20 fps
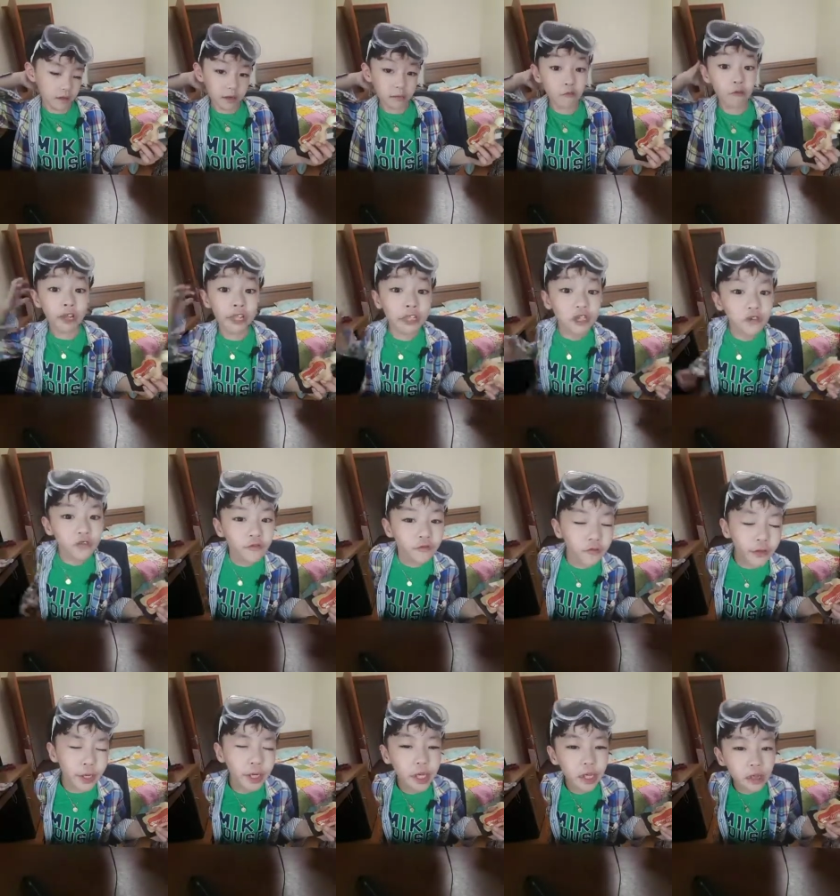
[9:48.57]
When you
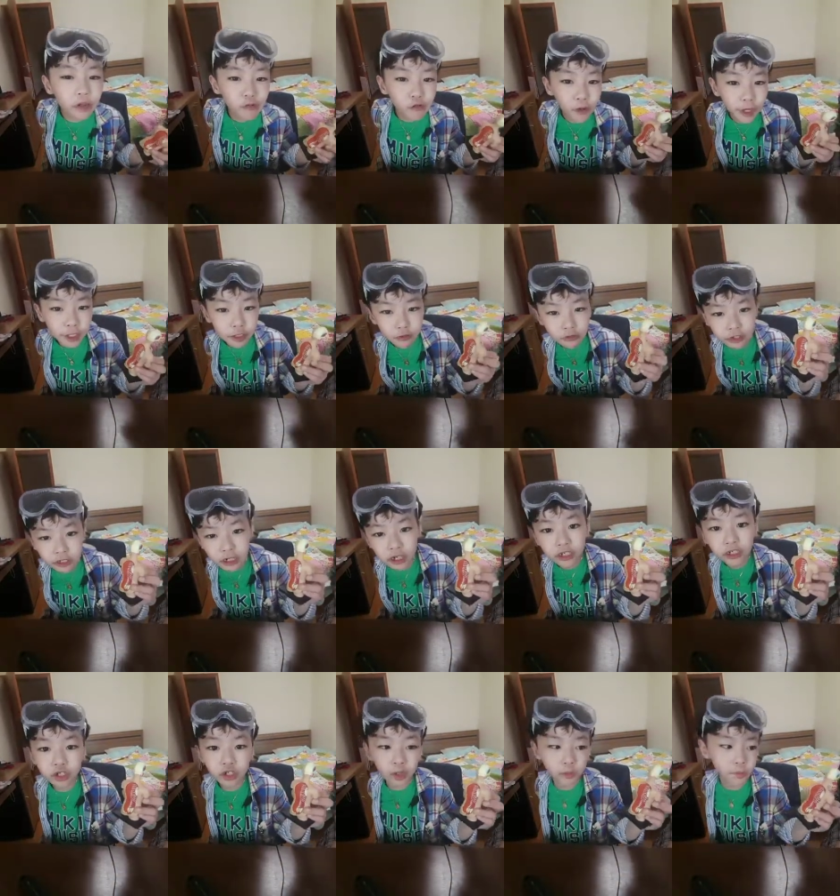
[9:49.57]

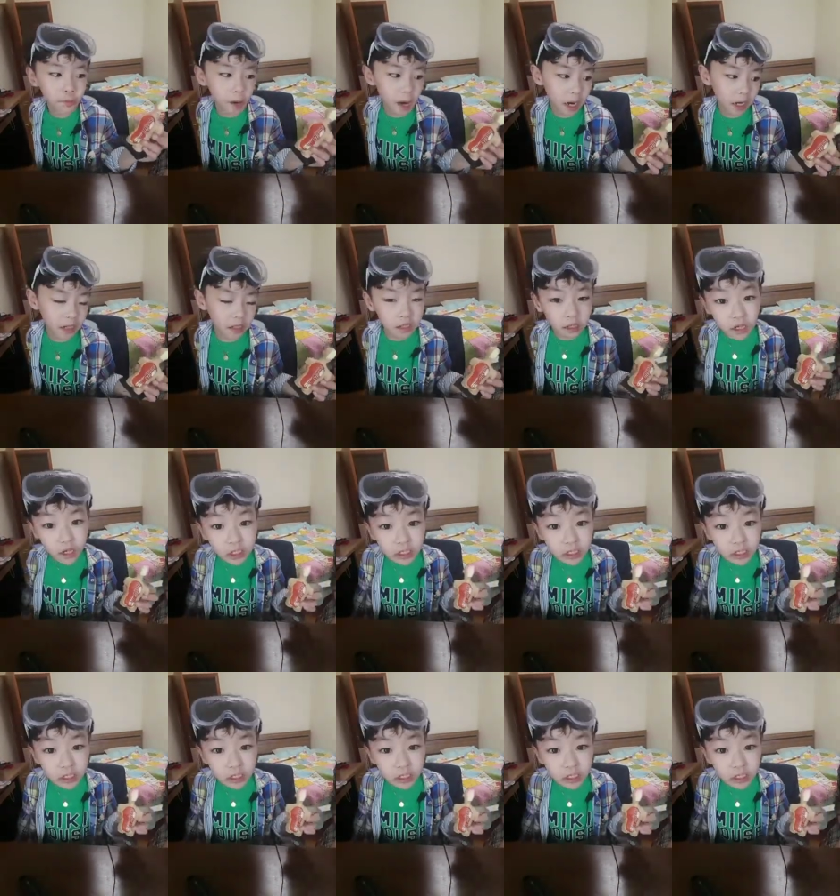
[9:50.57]
touch your back,